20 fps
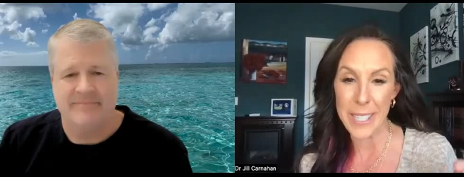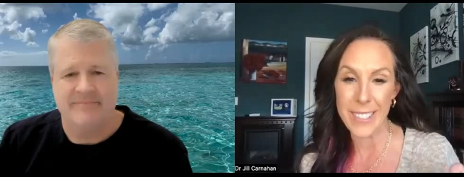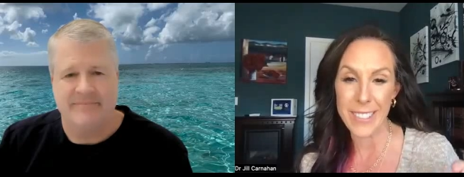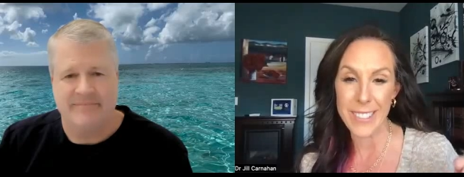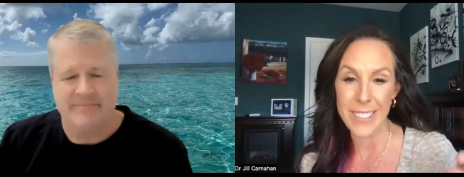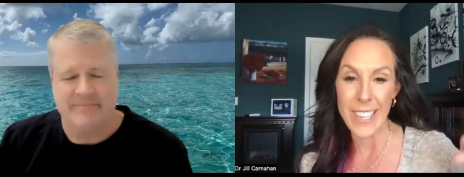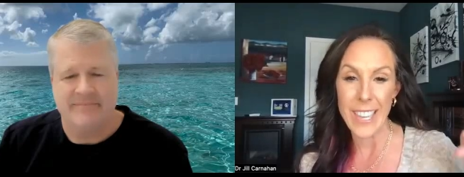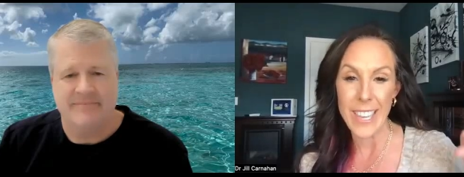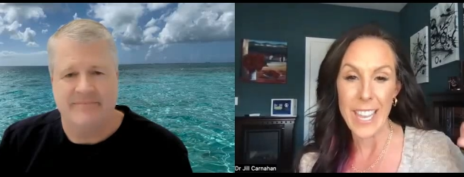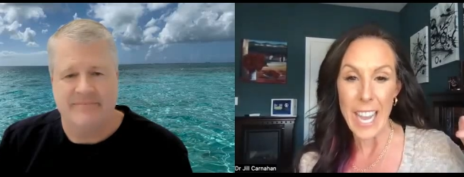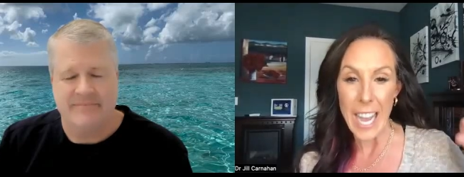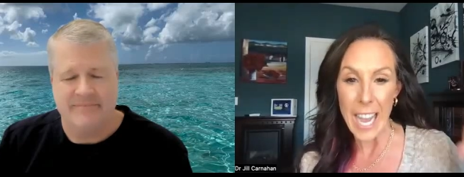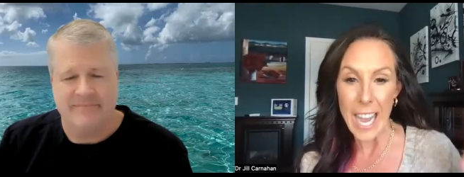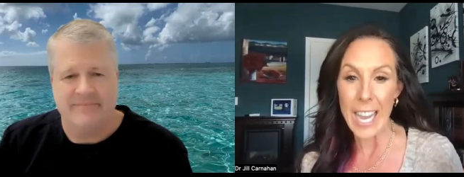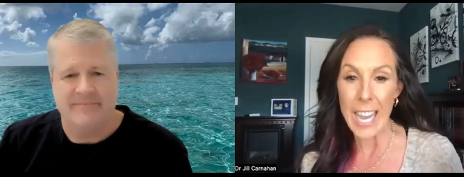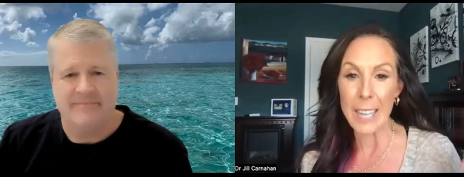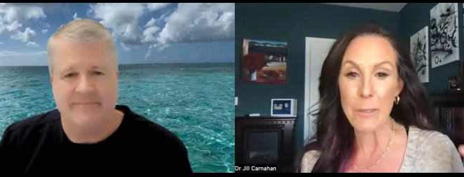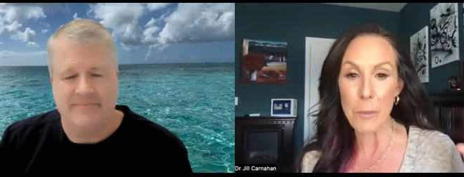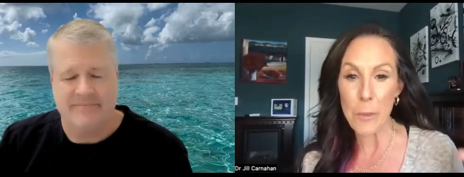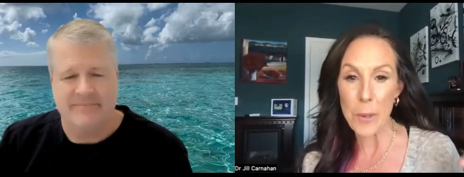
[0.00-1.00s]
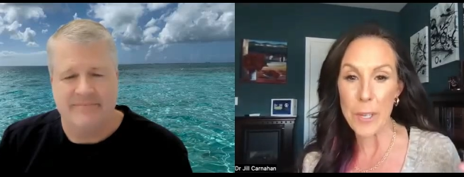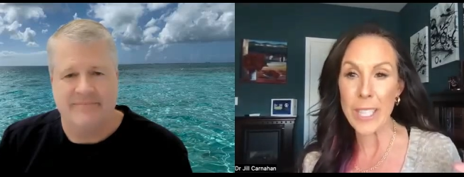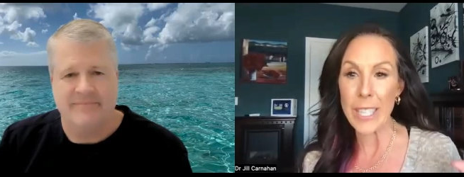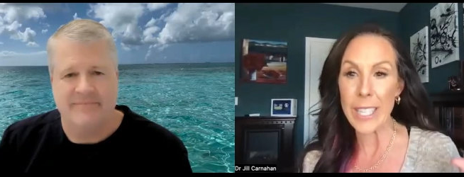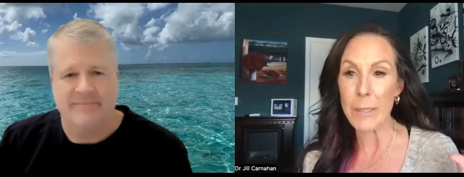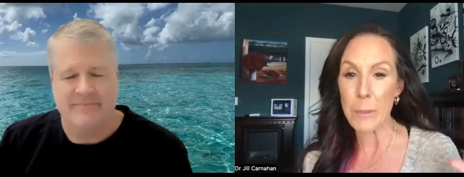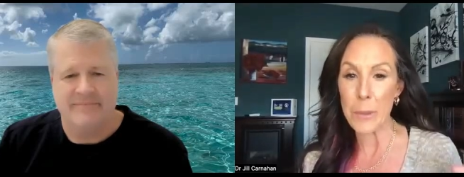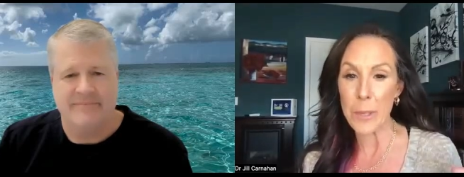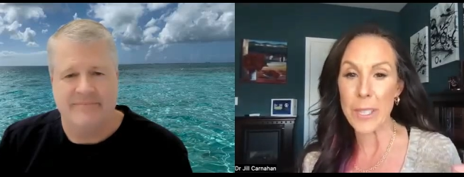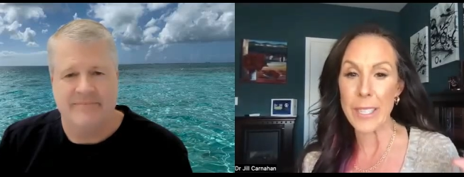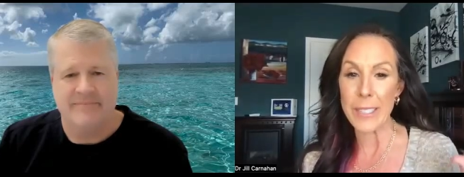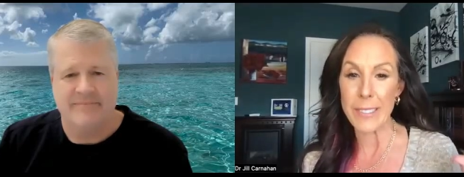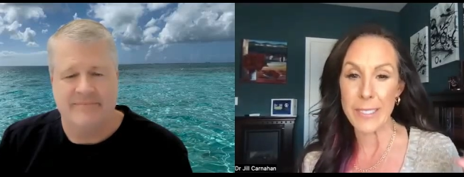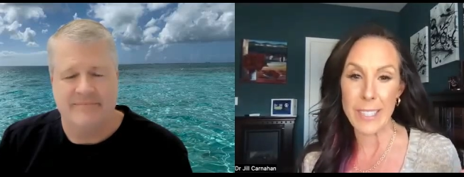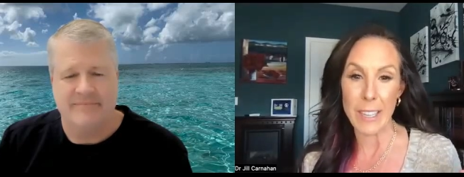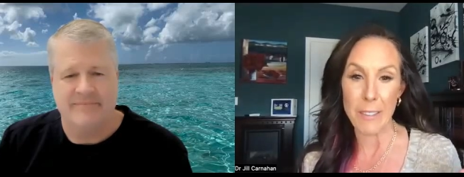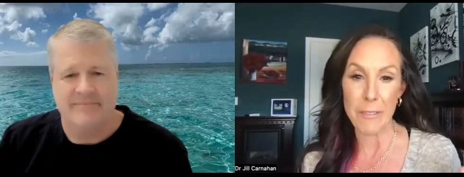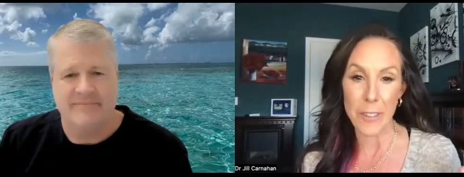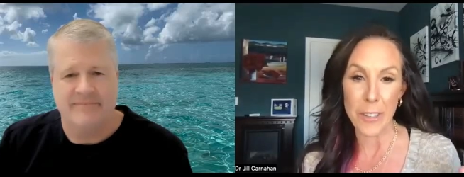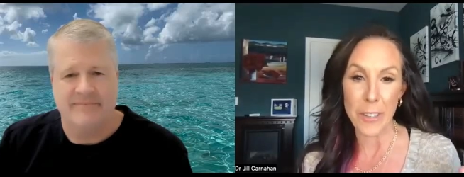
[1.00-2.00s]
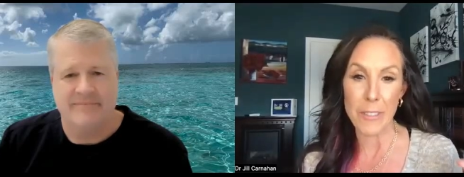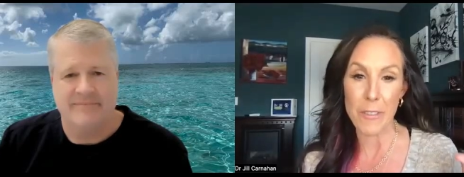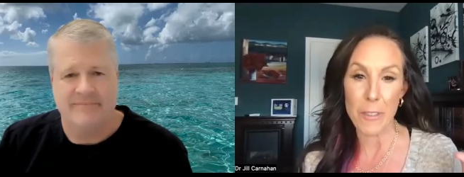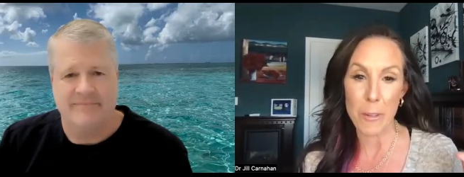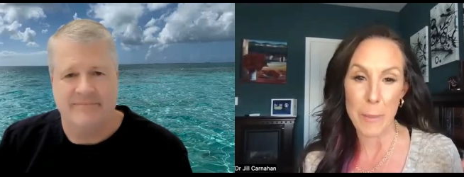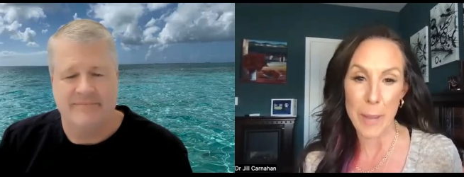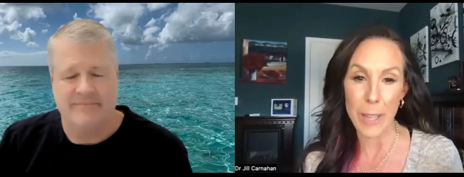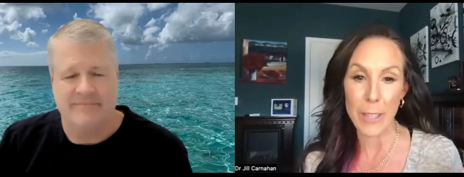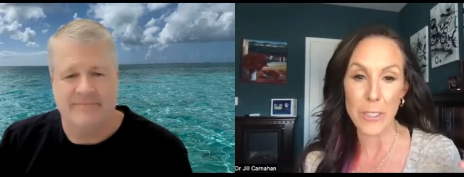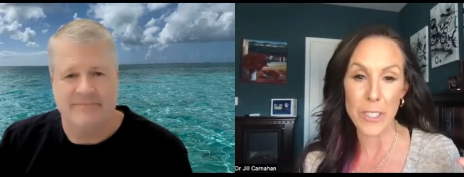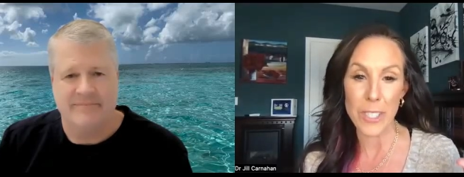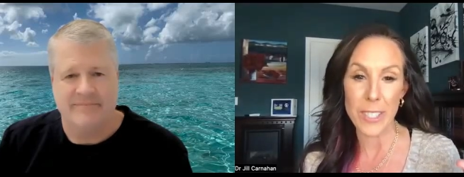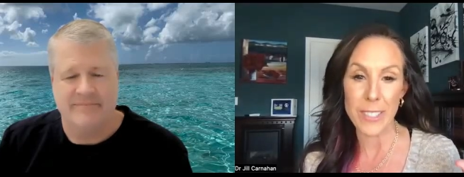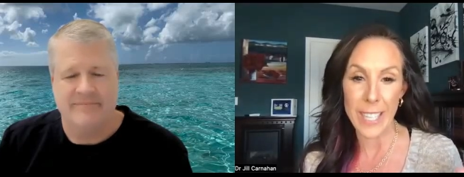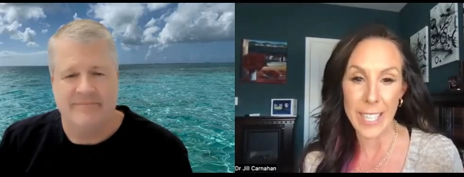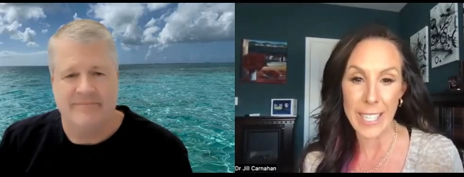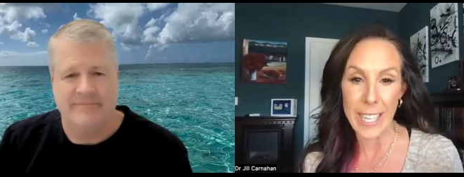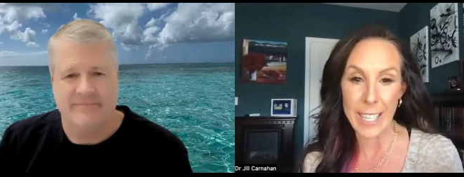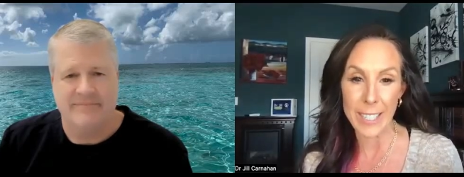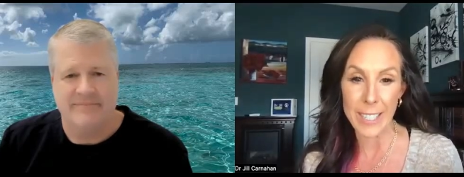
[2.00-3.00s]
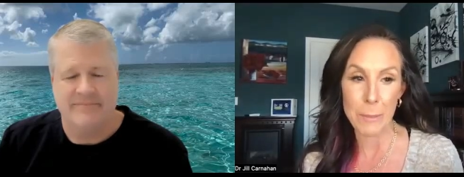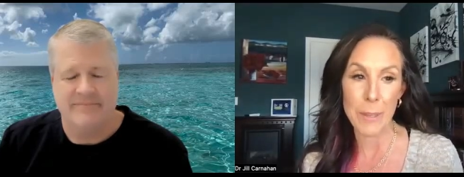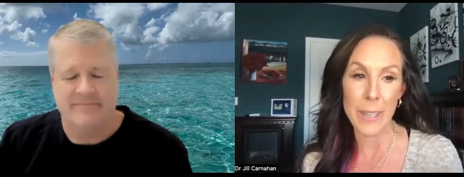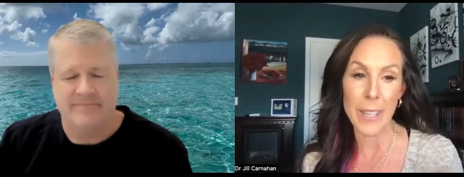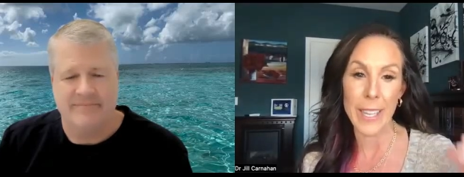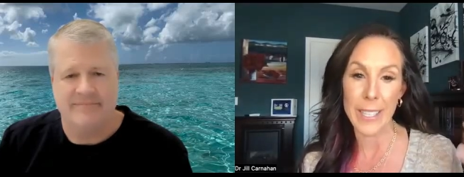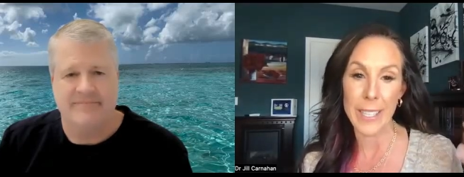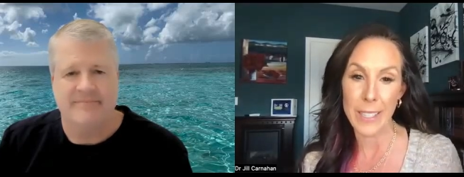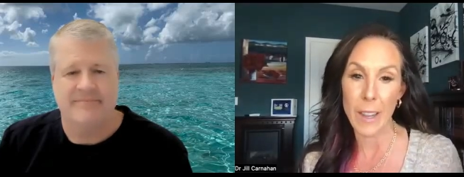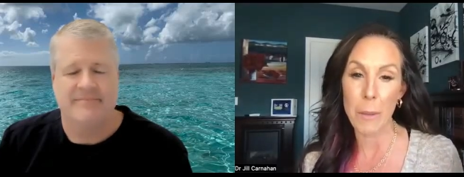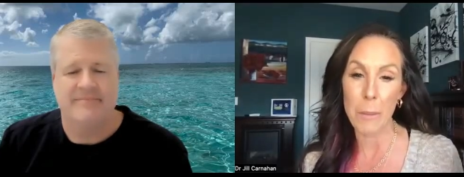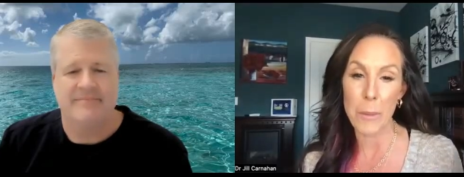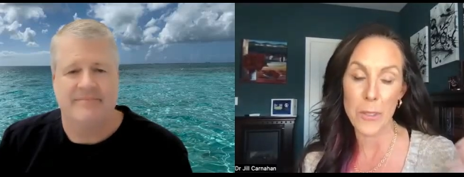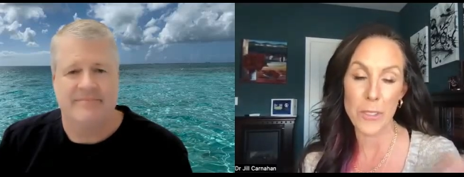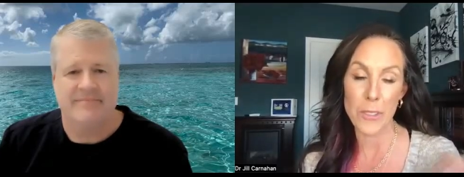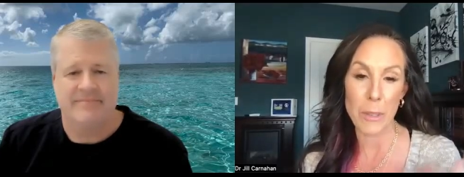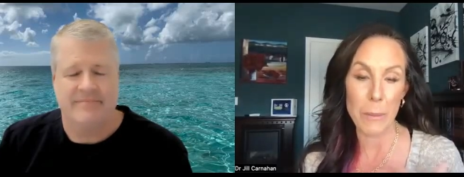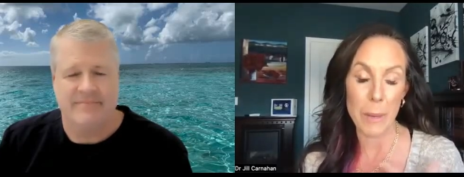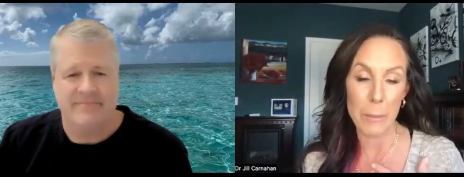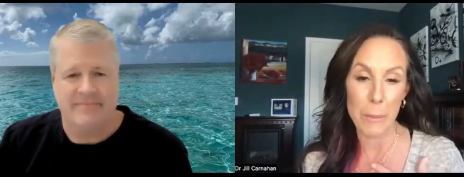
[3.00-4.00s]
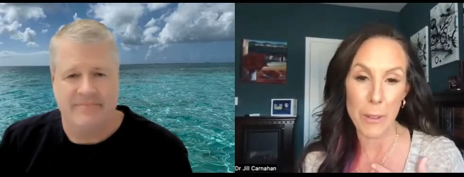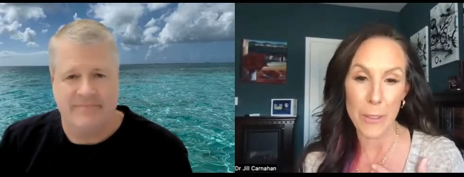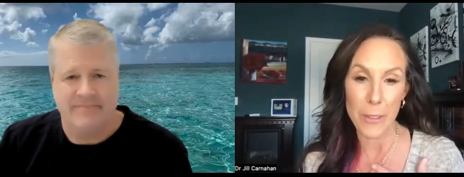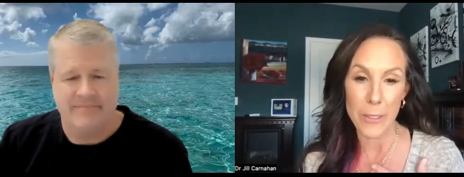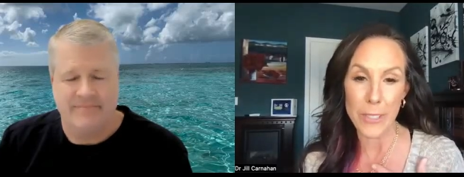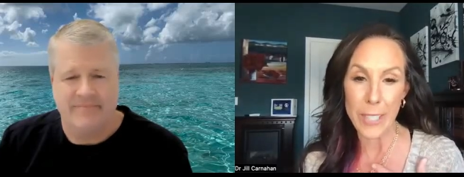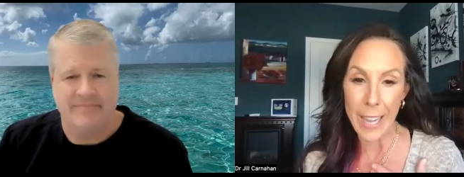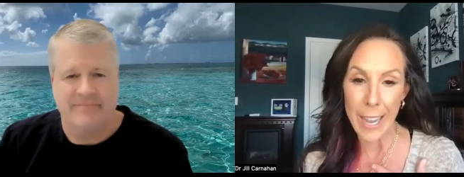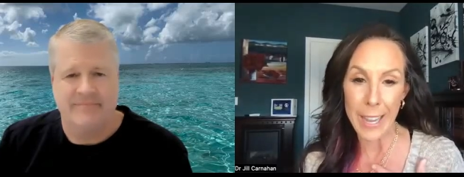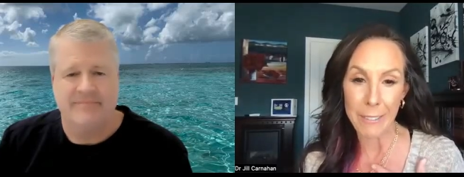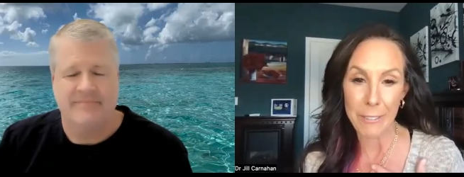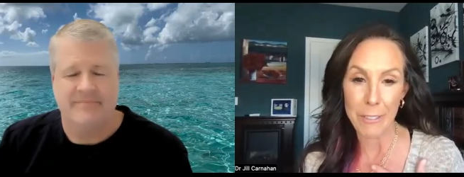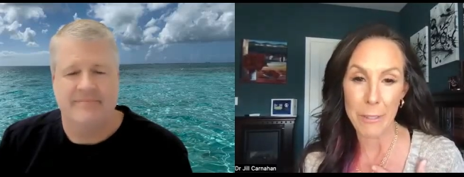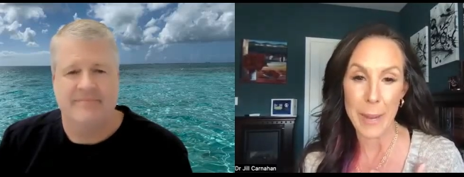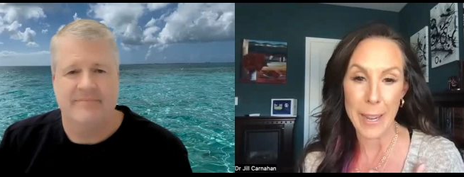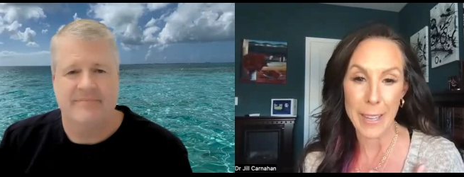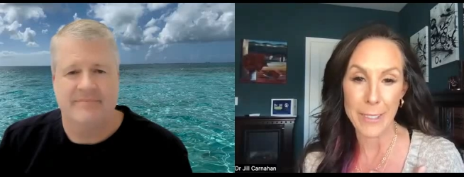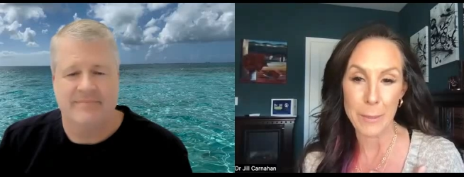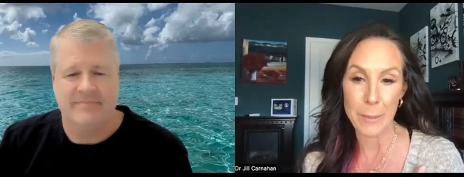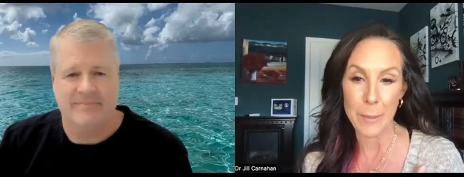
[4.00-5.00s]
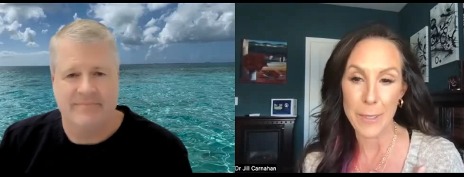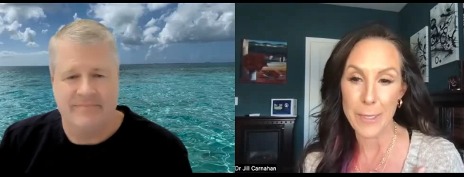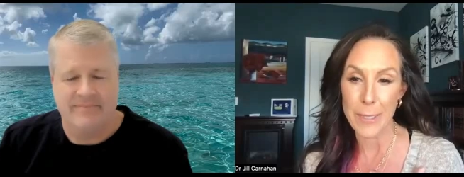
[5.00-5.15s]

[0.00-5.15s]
Speaker 1: because I really, really suffered from allergies and asthma and almost saw my brother die from asthma.